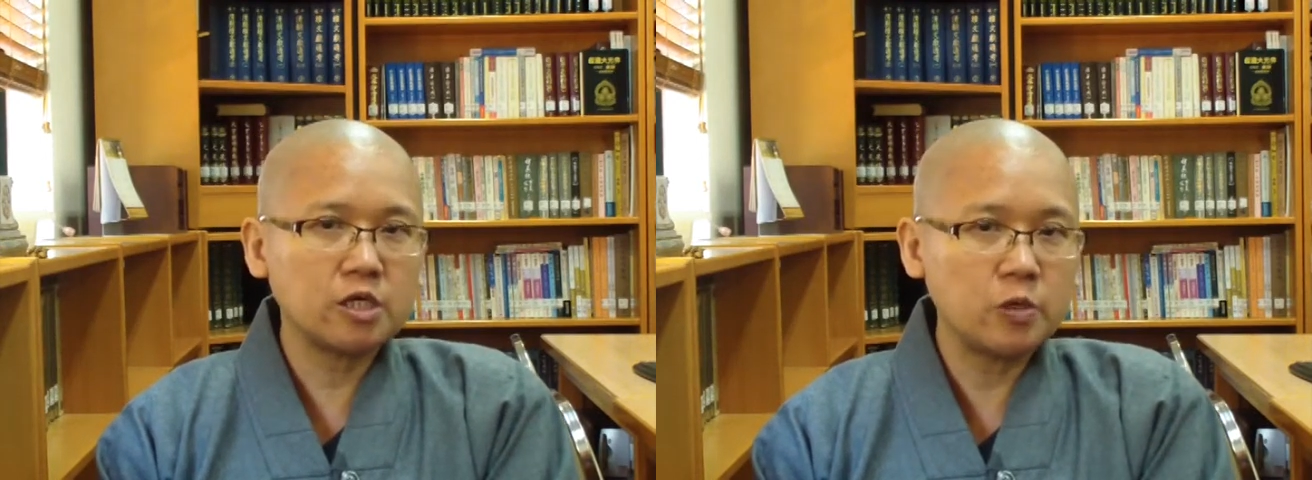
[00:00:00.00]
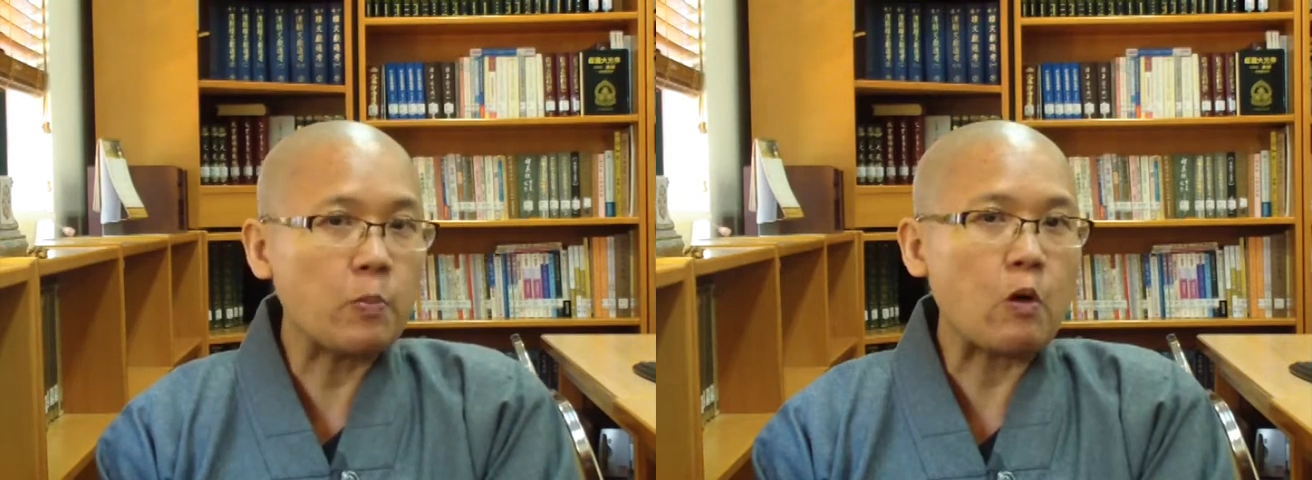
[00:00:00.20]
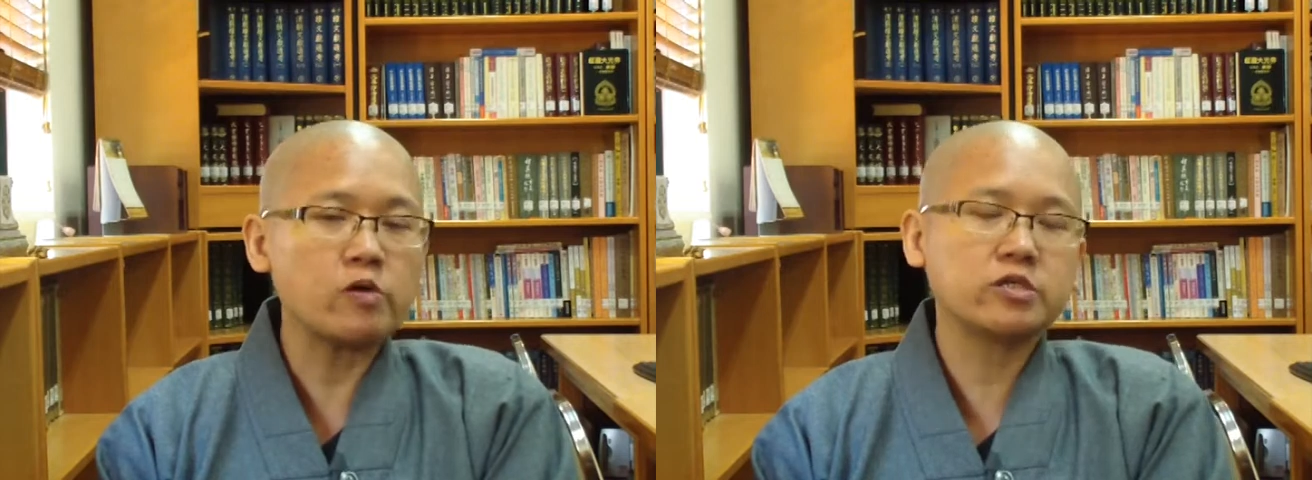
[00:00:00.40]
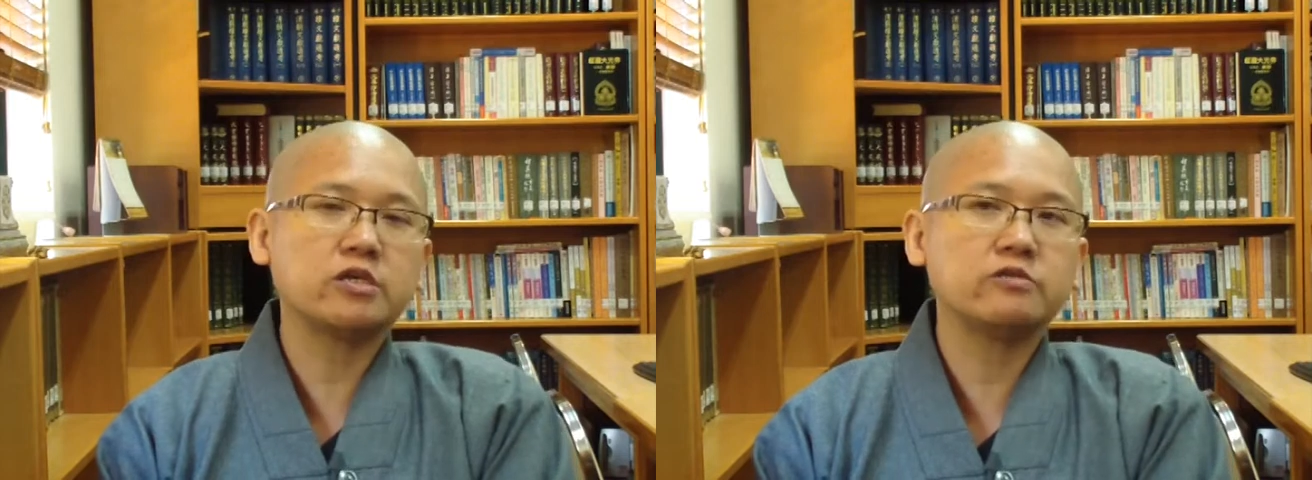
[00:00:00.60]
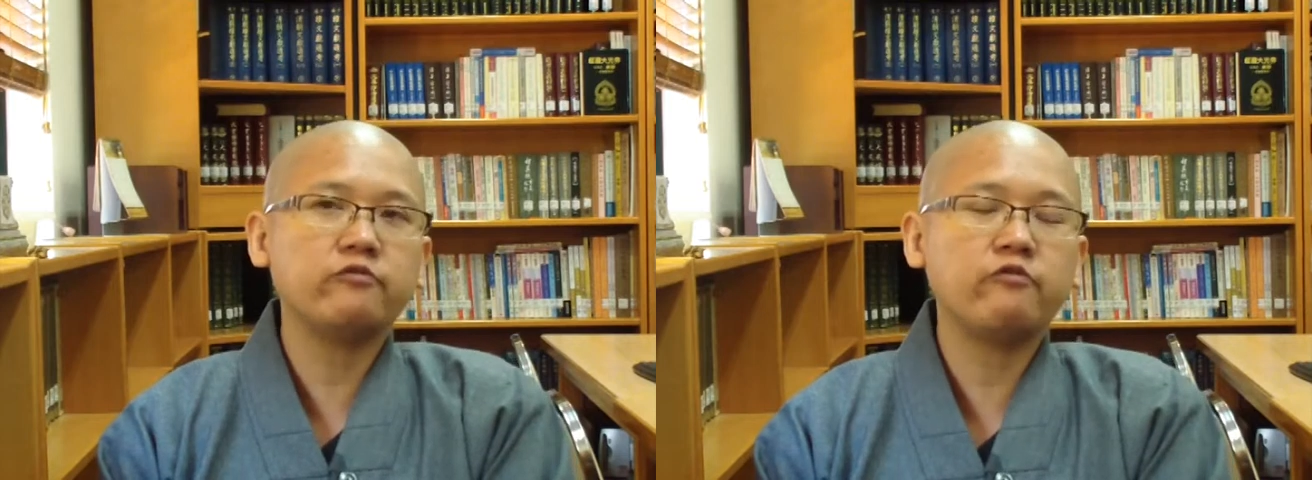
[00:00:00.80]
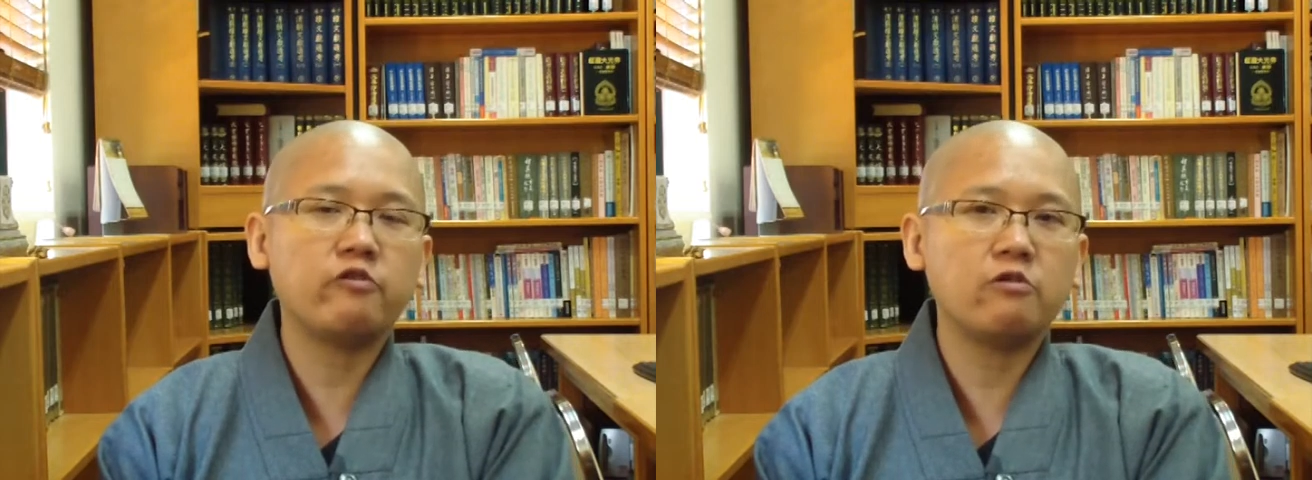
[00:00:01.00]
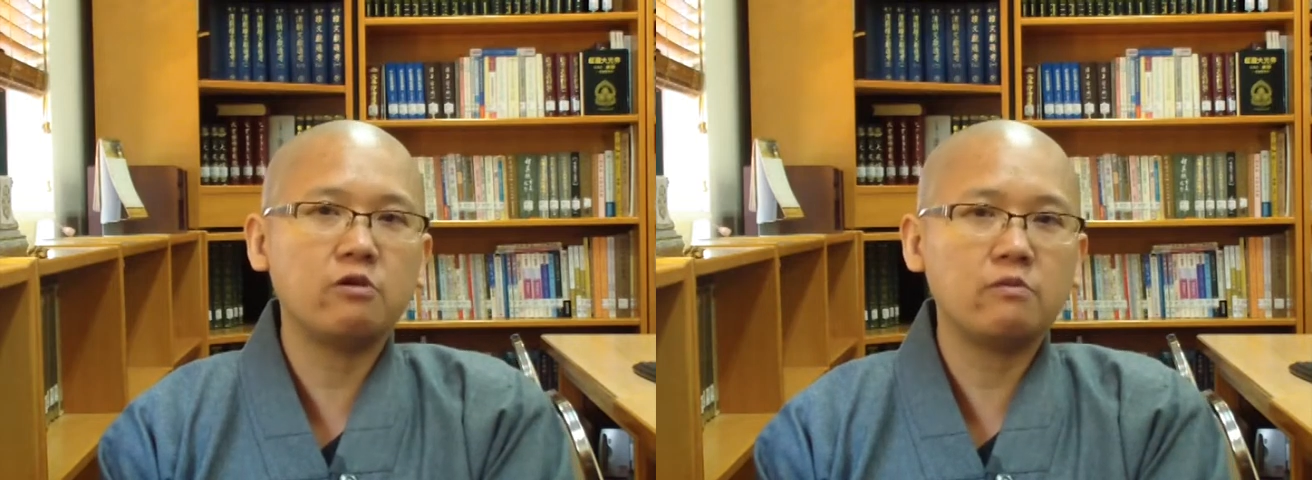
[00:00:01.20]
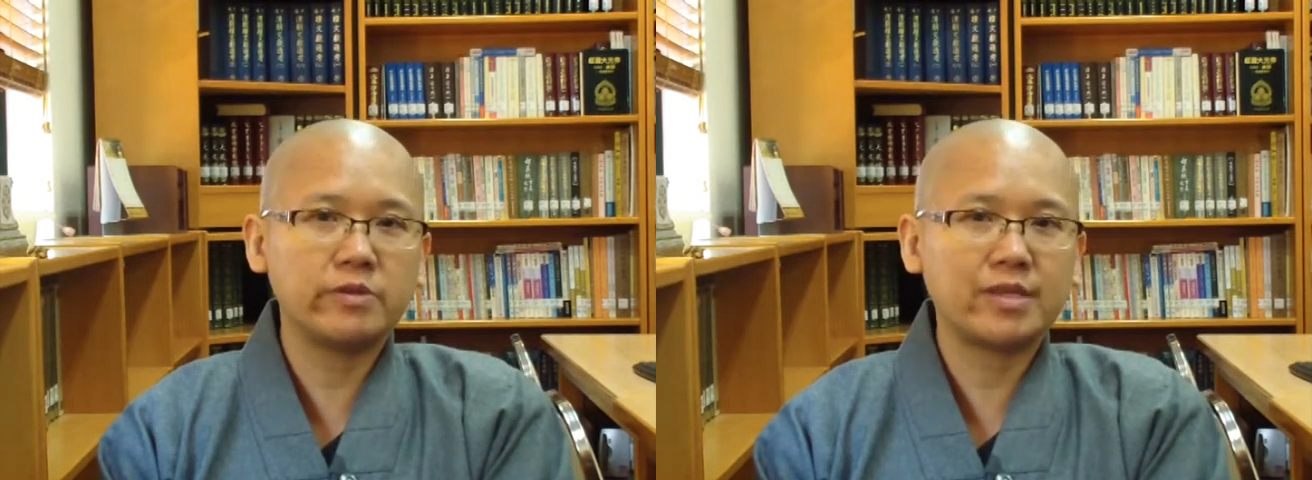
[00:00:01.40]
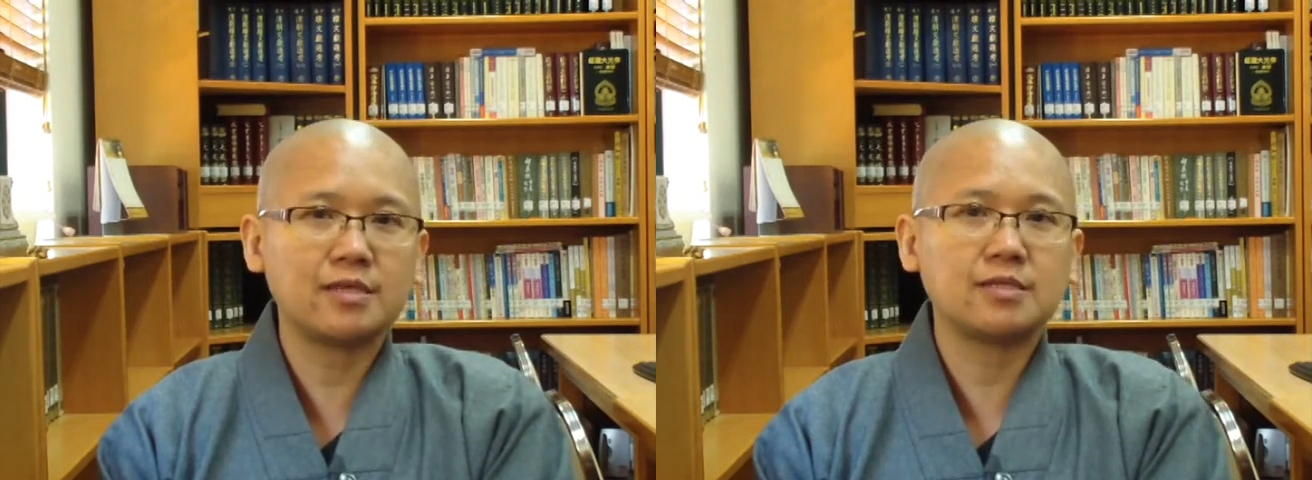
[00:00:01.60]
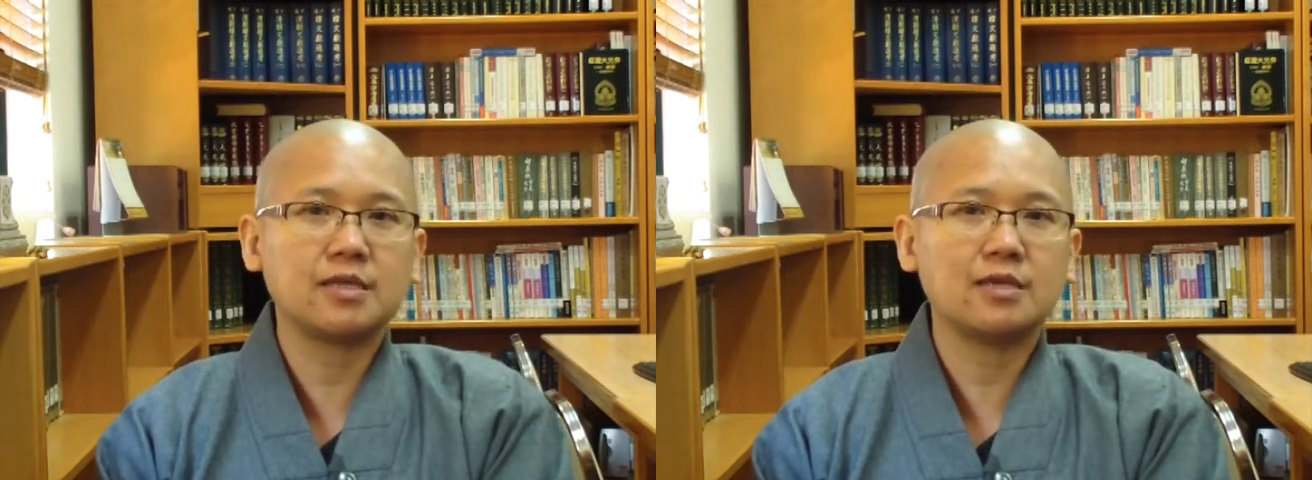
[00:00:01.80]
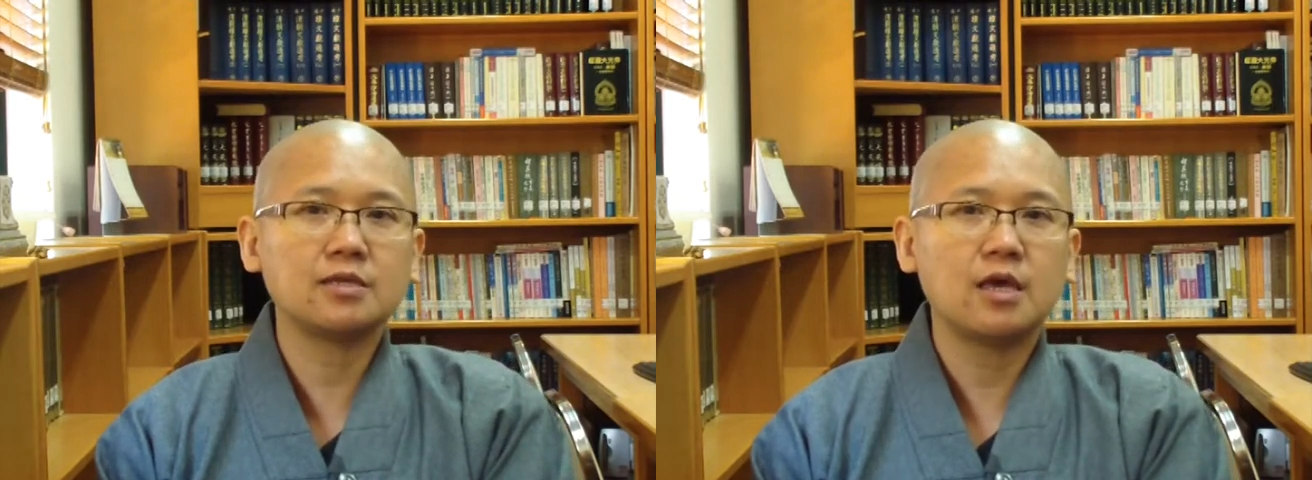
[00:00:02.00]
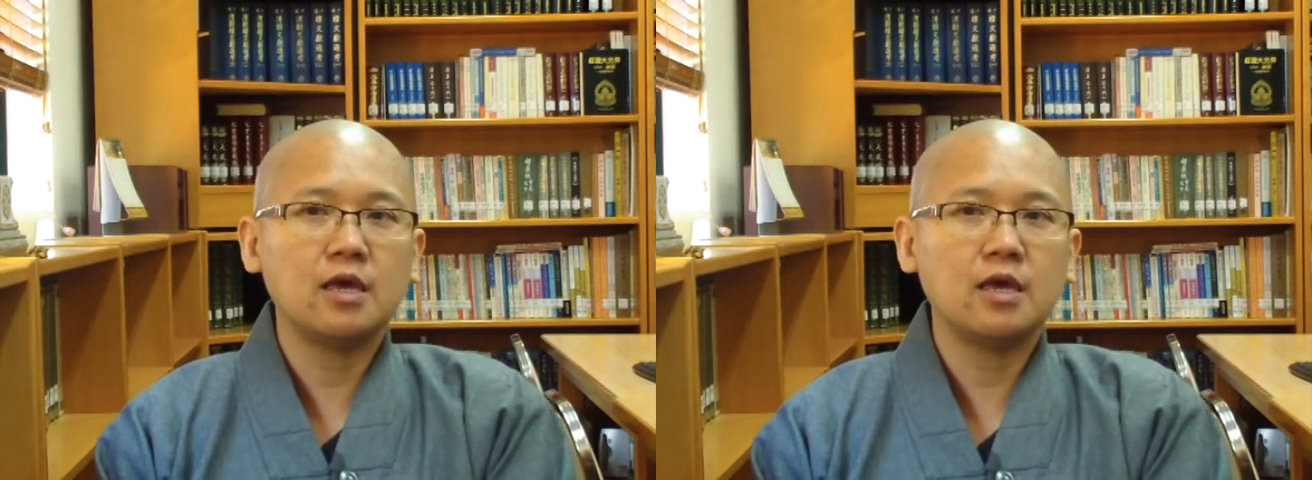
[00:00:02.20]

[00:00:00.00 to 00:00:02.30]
important for monastic,